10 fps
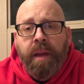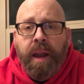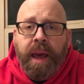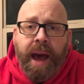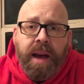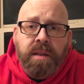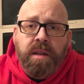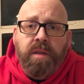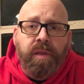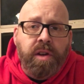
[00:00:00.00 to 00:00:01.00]
And he has
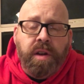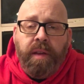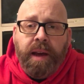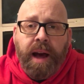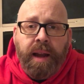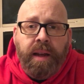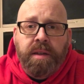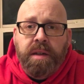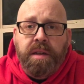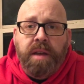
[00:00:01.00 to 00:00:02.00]
this vision that God
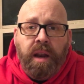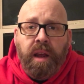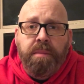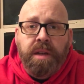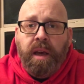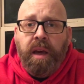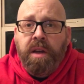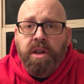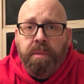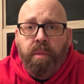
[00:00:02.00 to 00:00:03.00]
needs to send him to
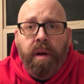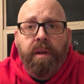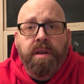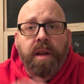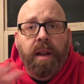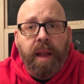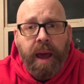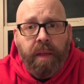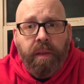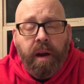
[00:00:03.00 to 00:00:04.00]
Egypt, where there's a
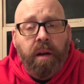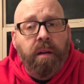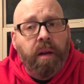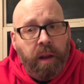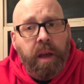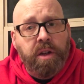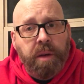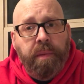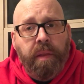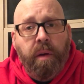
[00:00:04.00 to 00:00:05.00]
land there in
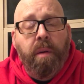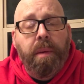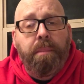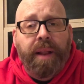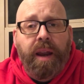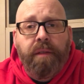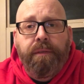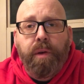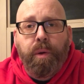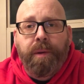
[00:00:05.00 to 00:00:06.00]
Egypt that there will be plenty of
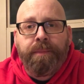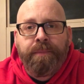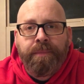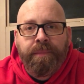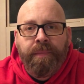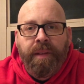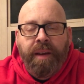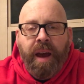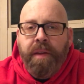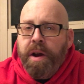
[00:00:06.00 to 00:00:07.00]
food.
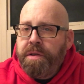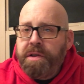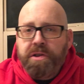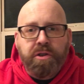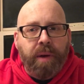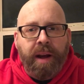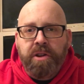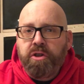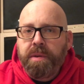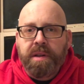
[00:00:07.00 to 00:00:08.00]
And here's this
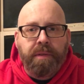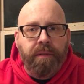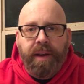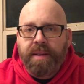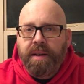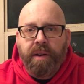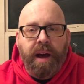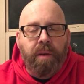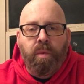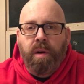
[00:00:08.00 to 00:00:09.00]
strange twist of events, how
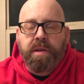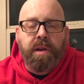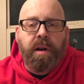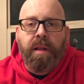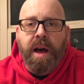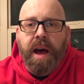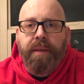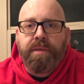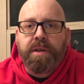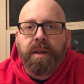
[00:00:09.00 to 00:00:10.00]
God works in our
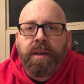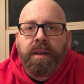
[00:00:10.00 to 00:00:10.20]
lives.